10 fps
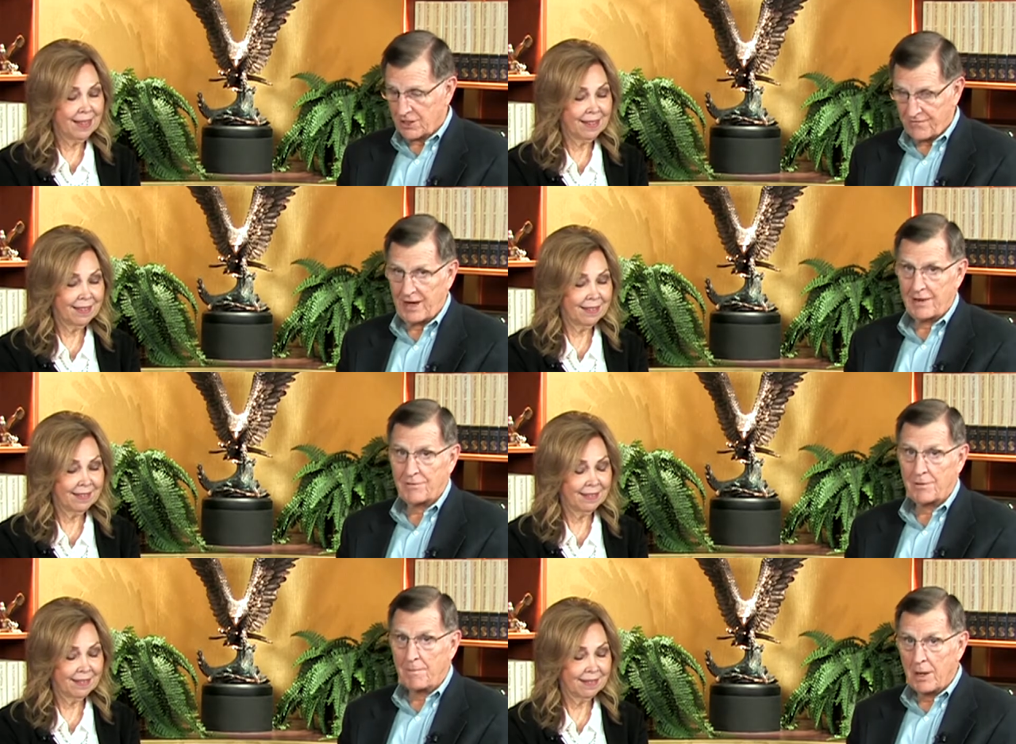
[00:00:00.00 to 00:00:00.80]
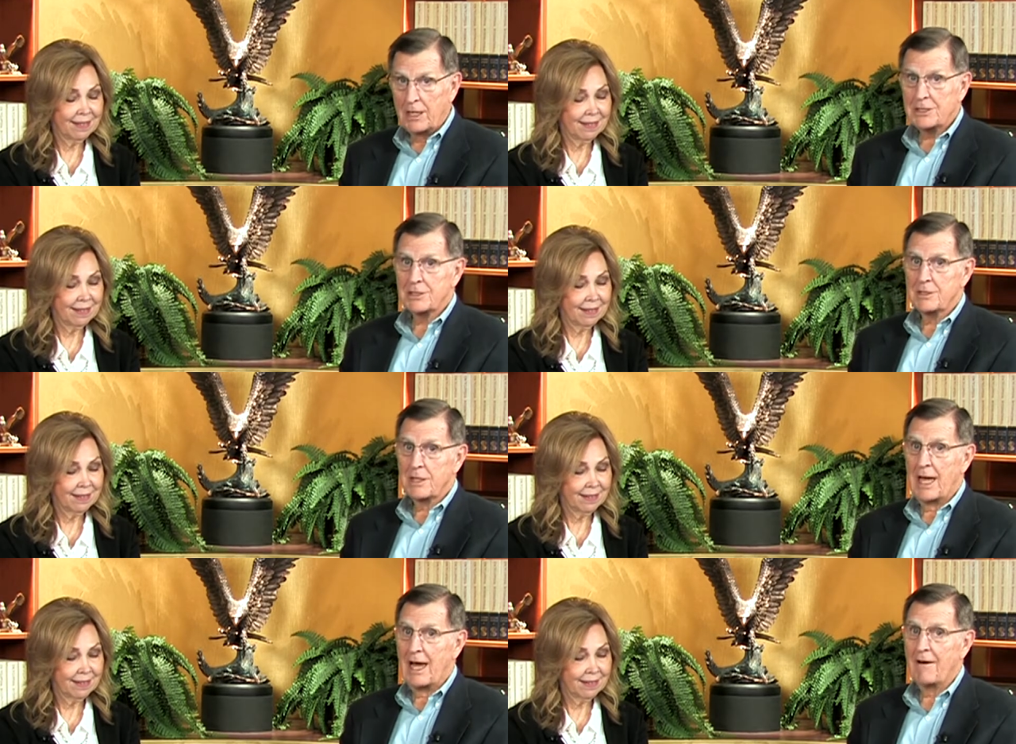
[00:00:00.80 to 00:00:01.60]
Speaker 1: is faith. You must
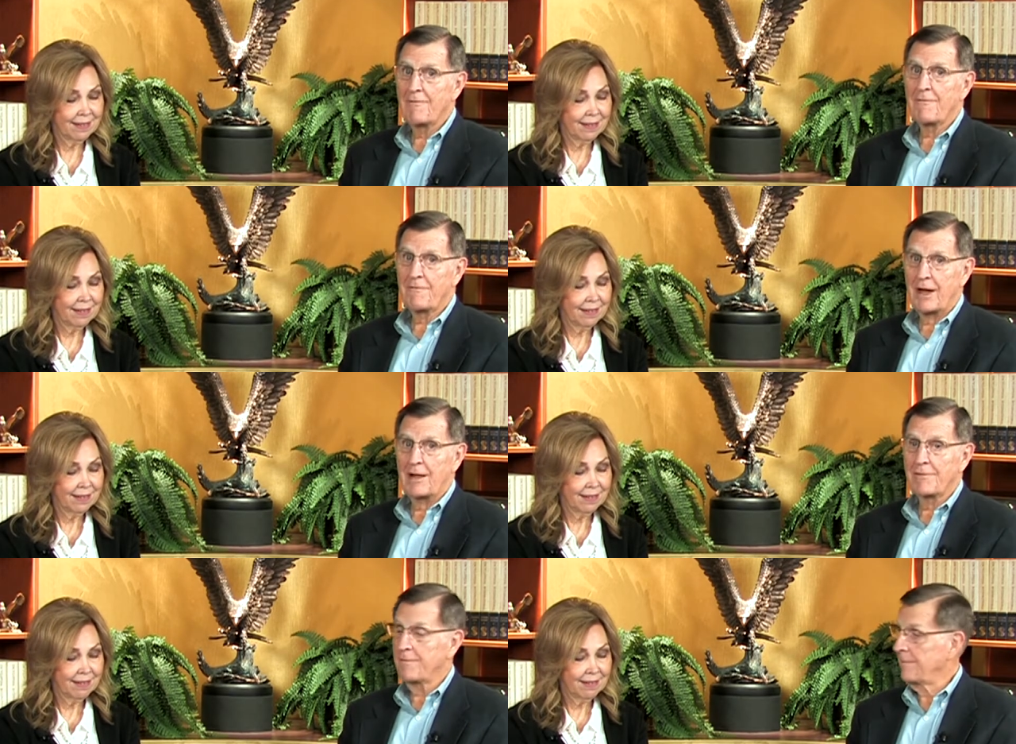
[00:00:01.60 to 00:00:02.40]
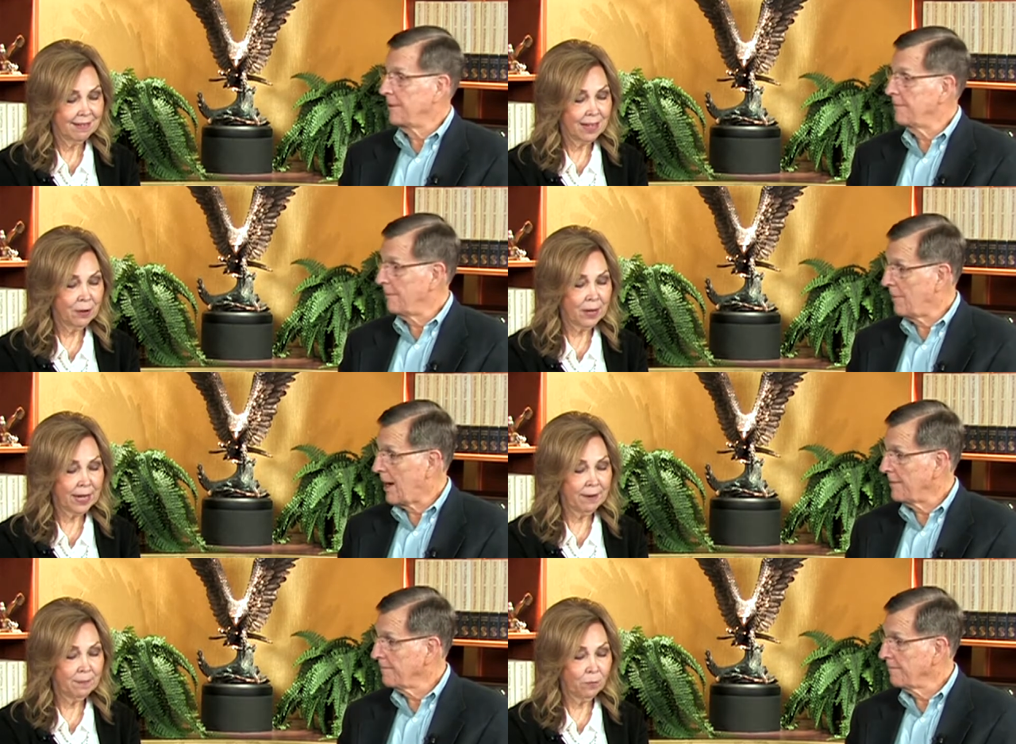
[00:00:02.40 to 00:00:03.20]
have faith.
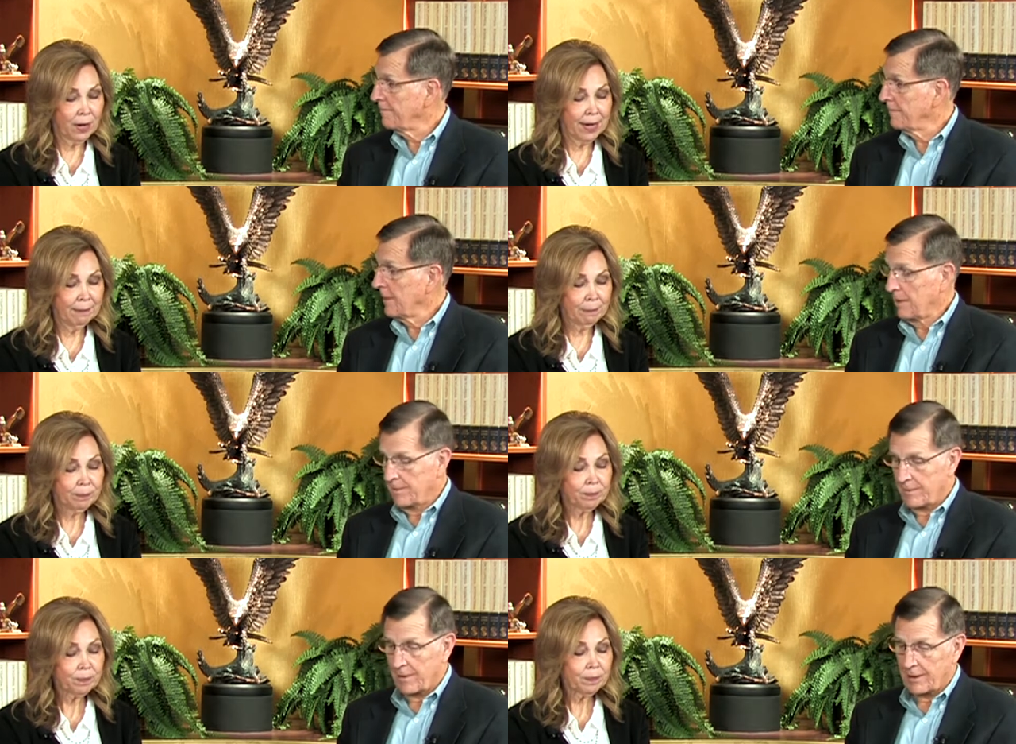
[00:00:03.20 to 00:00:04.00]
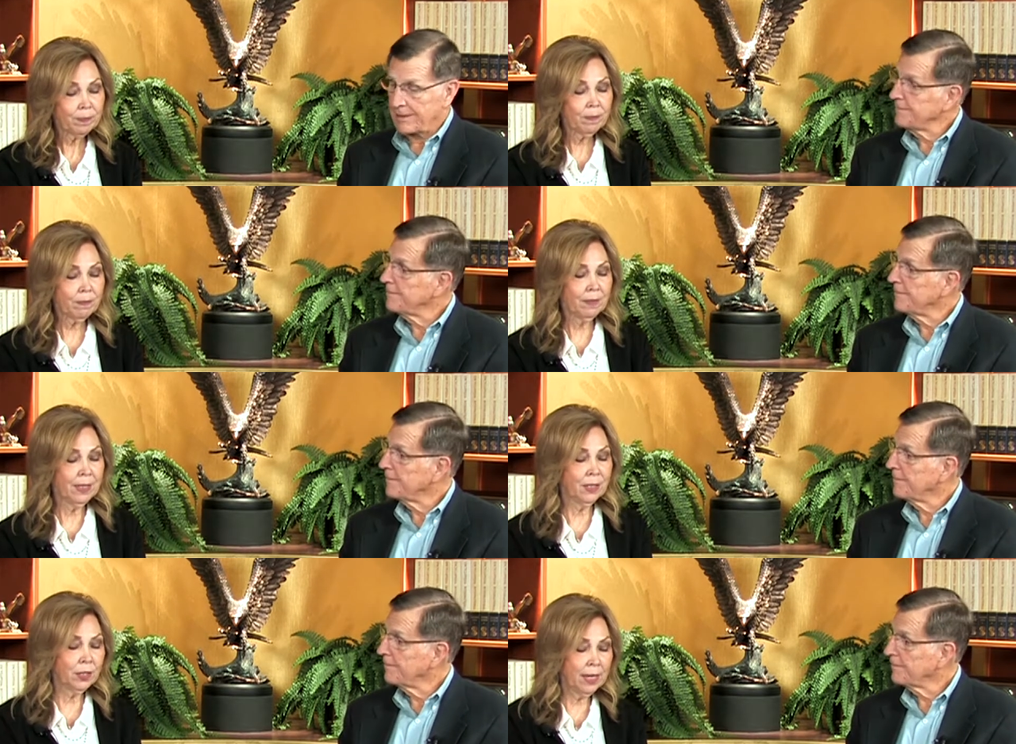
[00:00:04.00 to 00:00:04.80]
Speaker 2: Okay, right. right. All
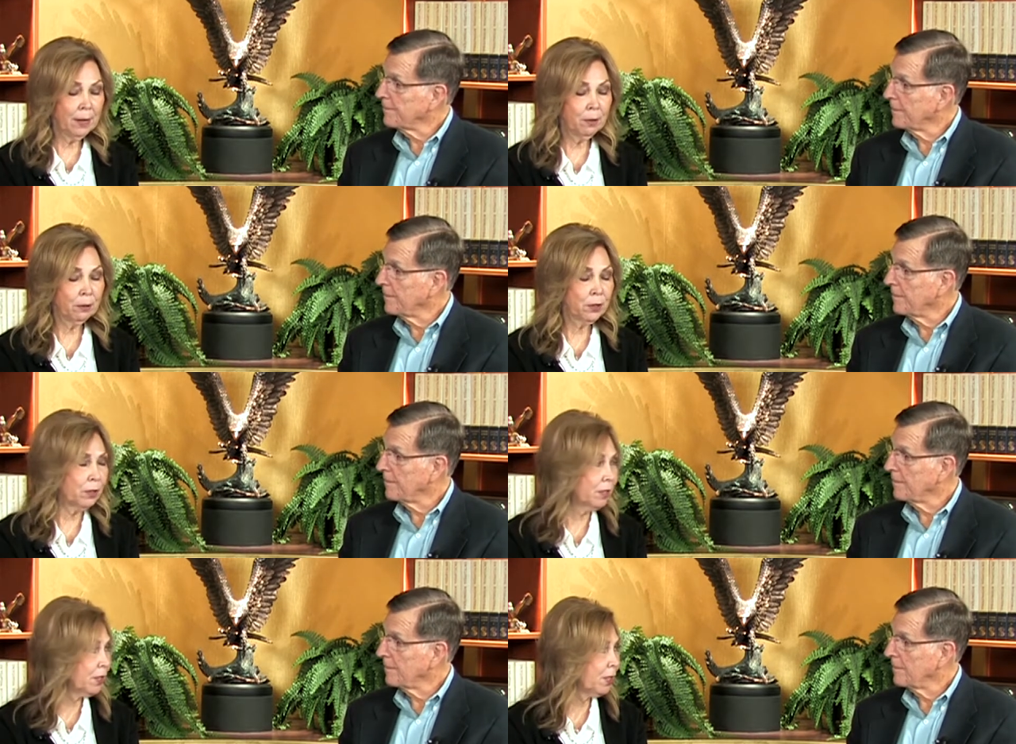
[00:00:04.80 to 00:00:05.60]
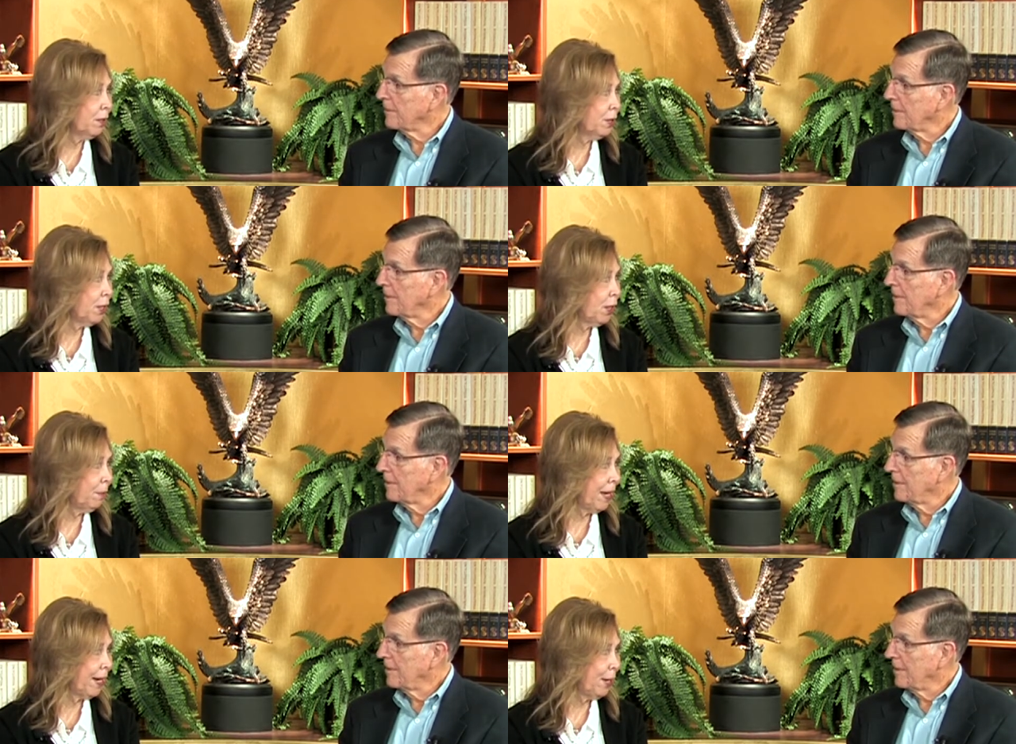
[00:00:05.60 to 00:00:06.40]
right. So today we're going to talk, talk to y'all
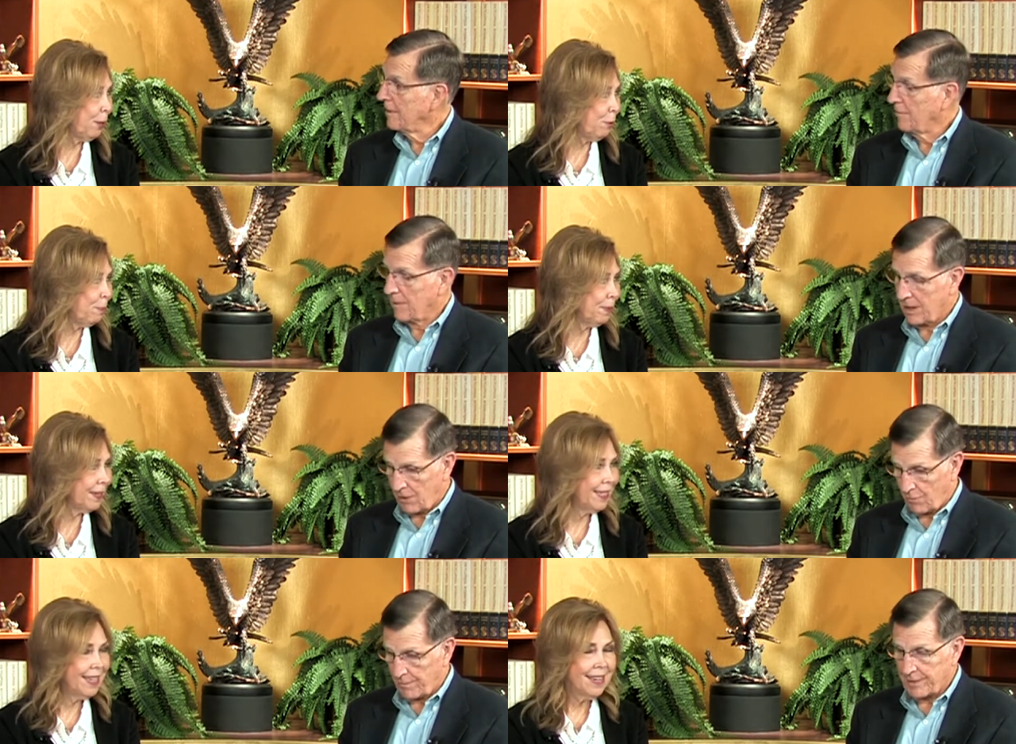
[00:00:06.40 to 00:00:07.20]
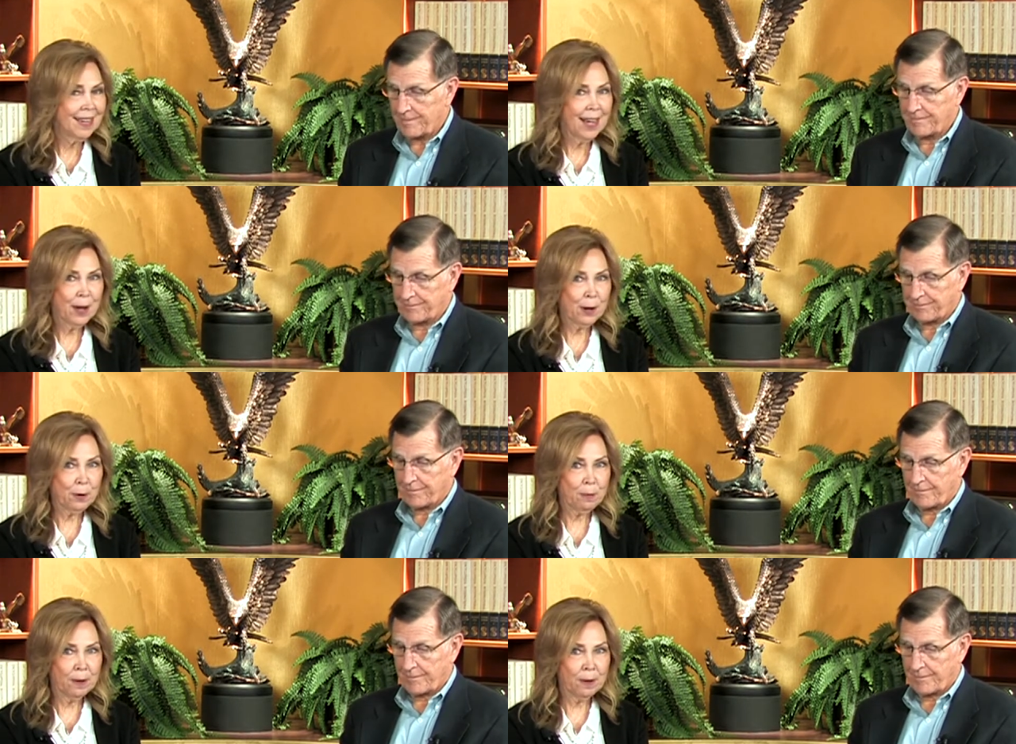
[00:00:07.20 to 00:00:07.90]
about hope. Hope. Hope.